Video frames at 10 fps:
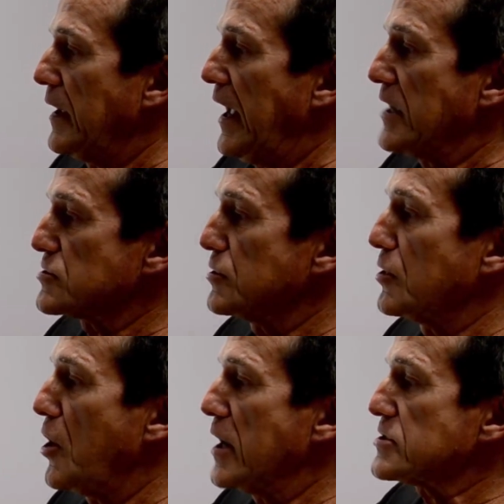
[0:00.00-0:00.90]
has
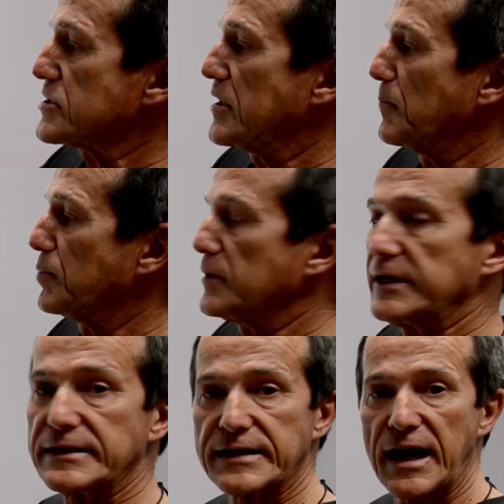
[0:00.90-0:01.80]
lost
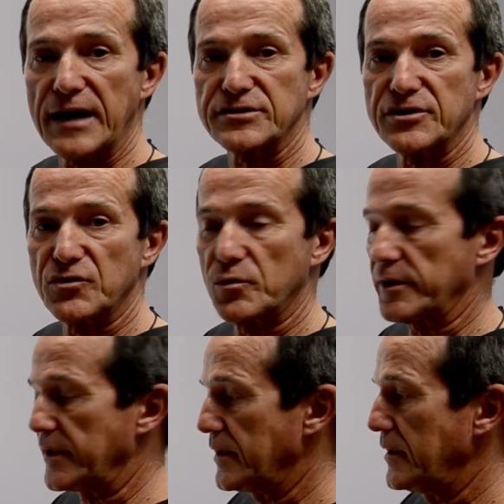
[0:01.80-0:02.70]
complete
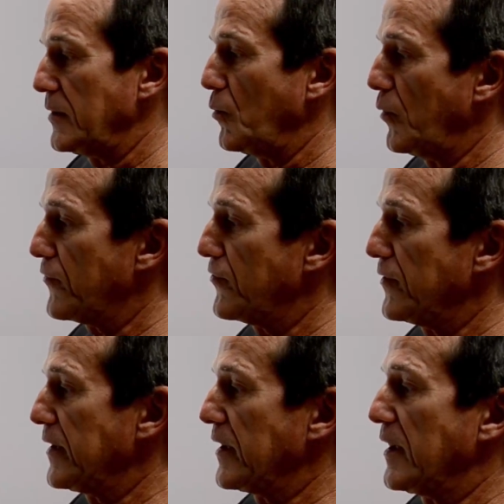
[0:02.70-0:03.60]
continuity with
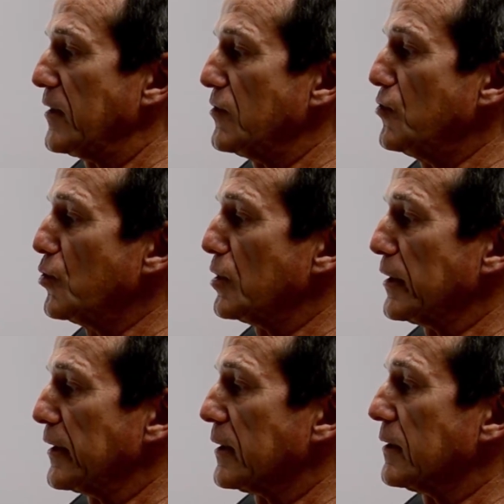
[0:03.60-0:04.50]
the uh,
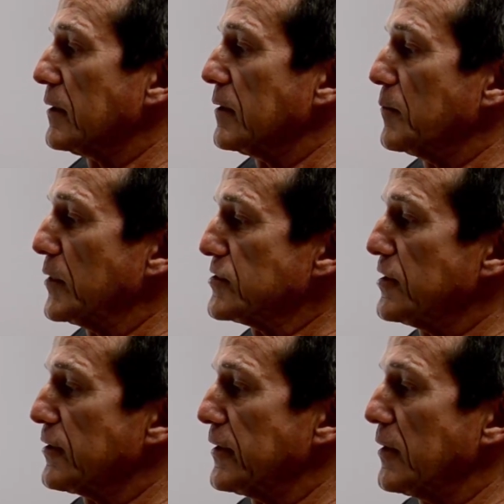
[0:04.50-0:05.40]
nuclear
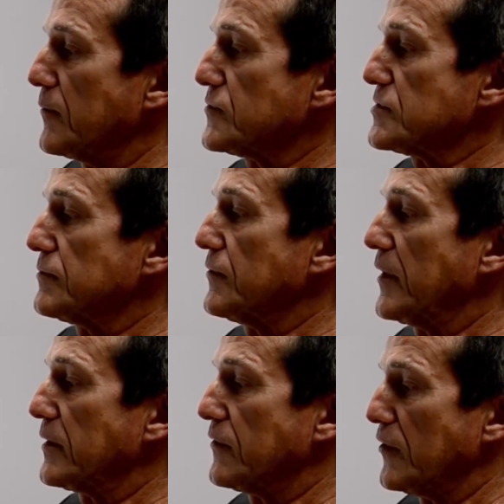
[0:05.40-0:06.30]
material
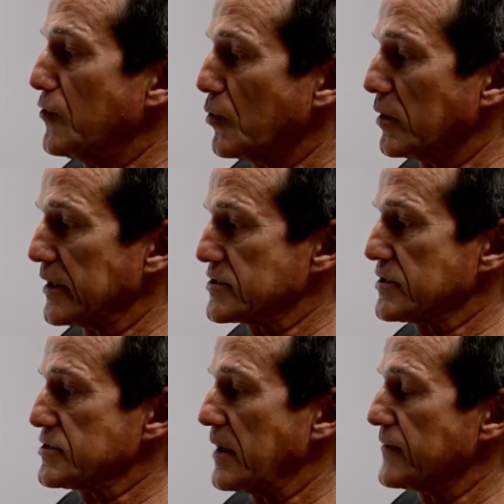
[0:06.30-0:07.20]
that the nucleus
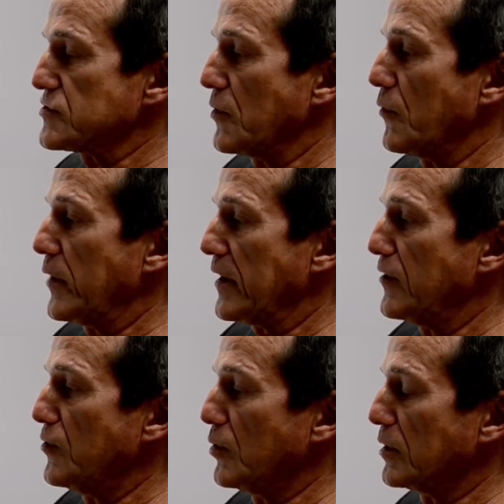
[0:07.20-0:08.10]
itself. So we had a
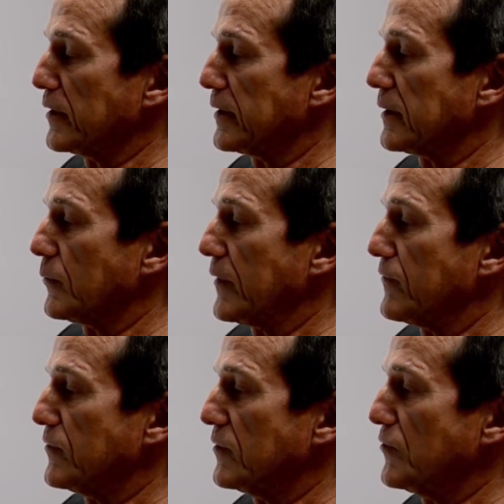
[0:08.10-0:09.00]
nuclear, we
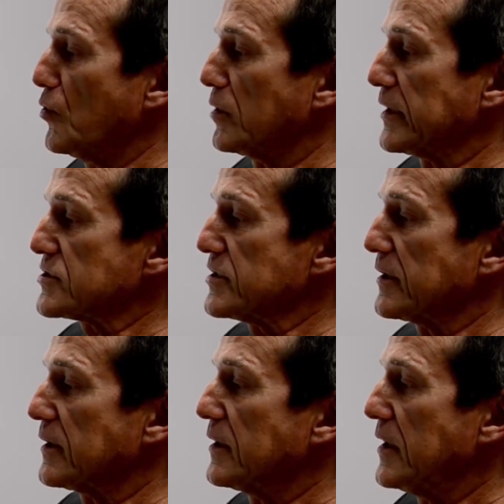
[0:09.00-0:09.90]
have nucleus
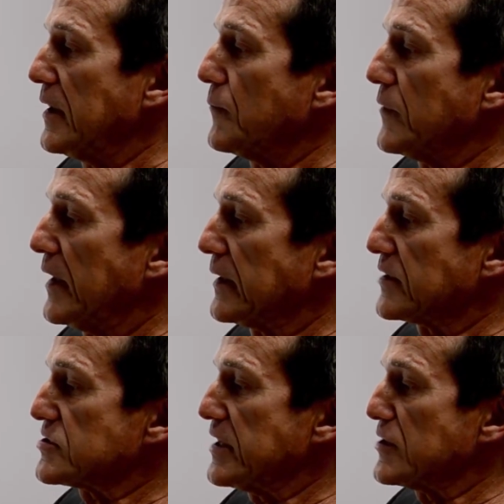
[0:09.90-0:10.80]
here. It
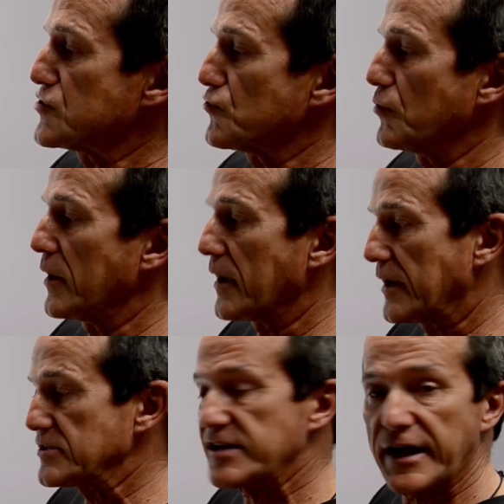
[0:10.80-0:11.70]
extends through a,
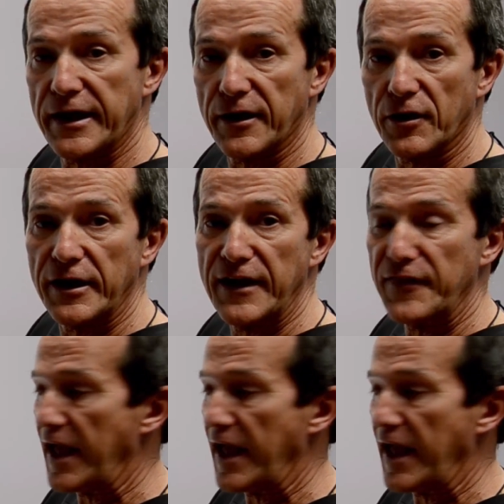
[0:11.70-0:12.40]
a, tear in the